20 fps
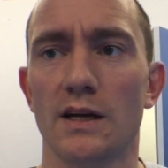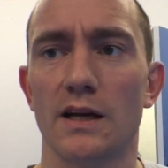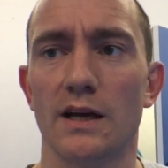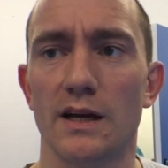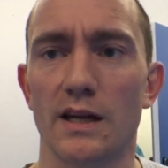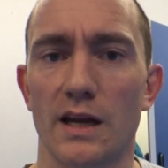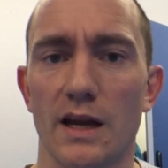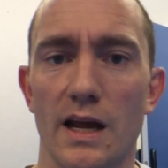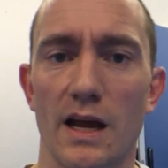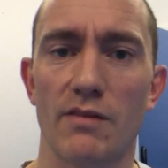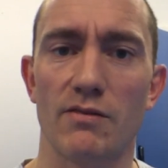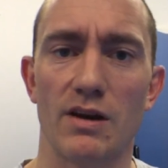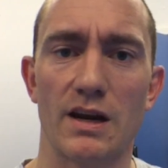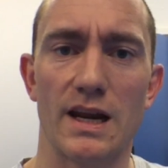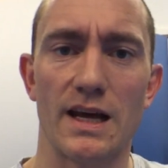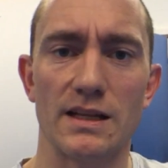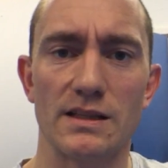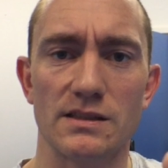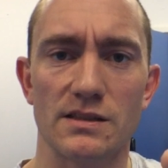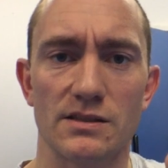And I have a
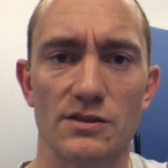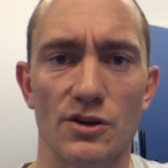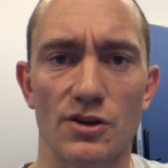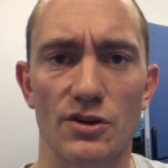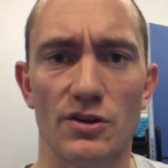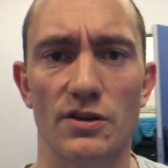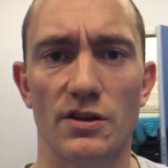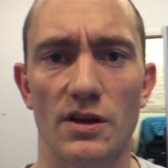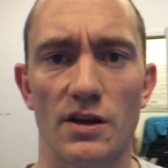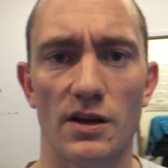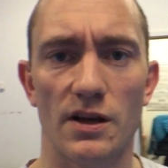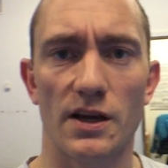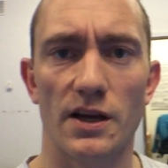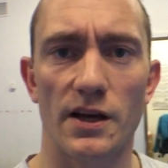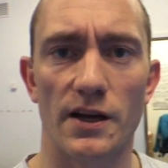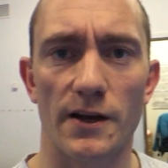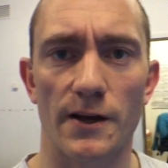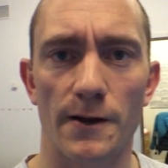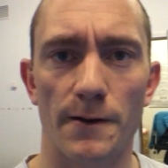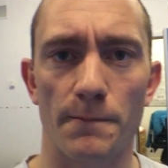lens on,
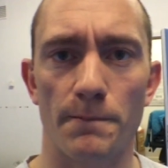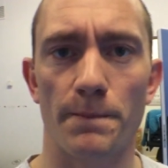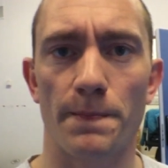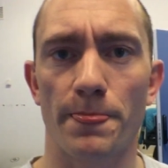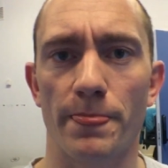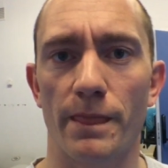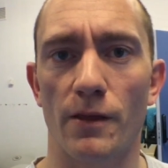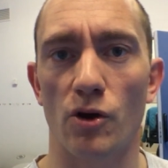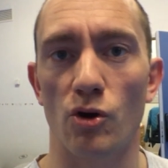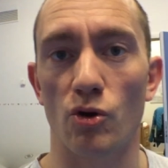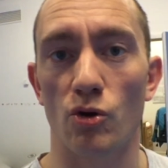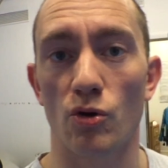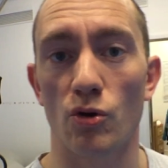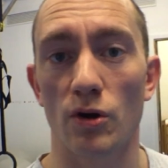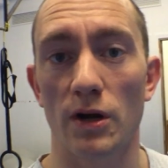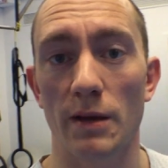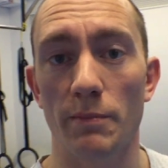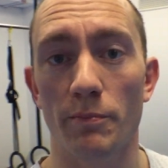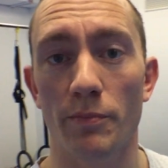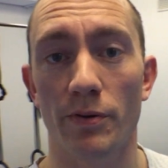an Olo
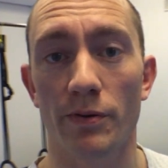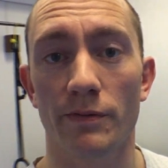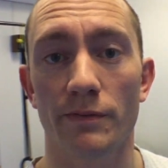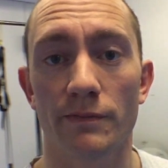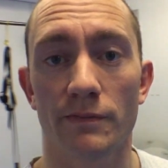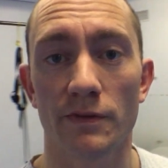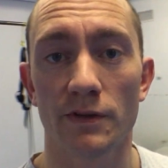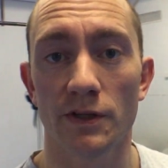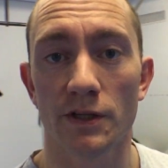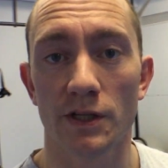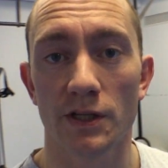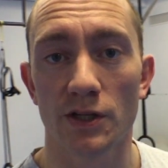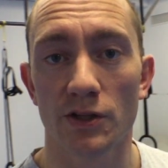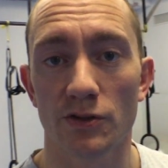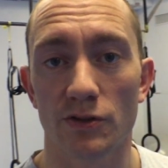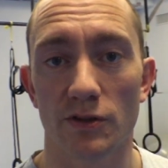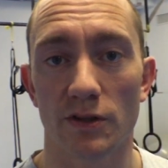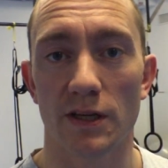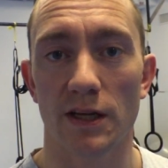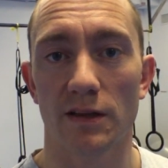clip,
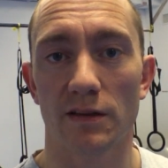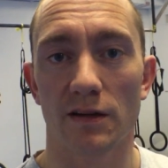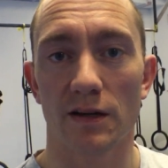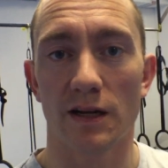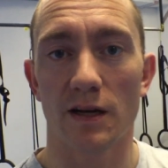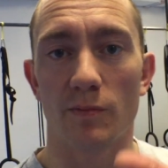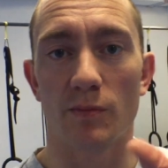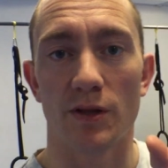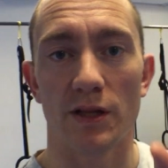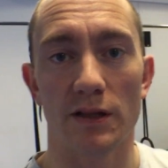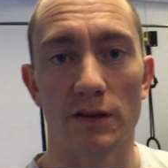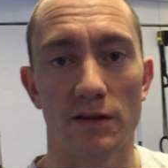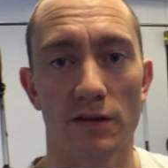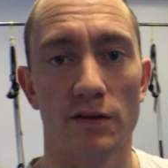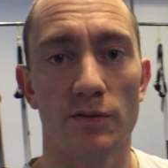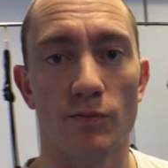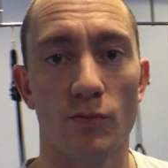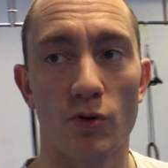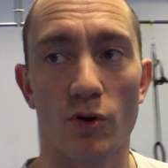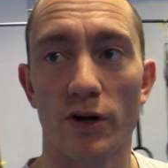to get a little bit
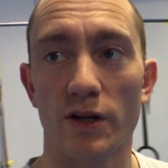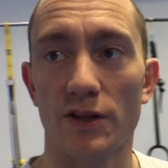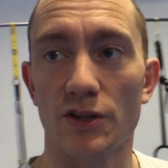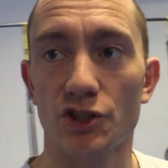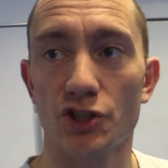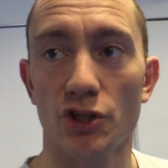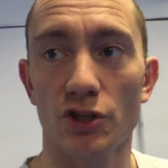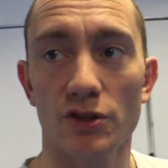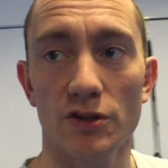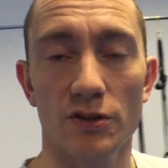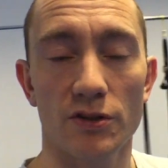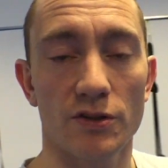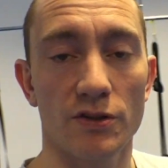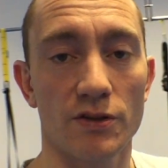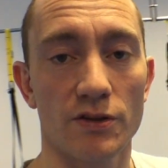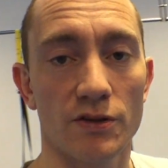more in the shot.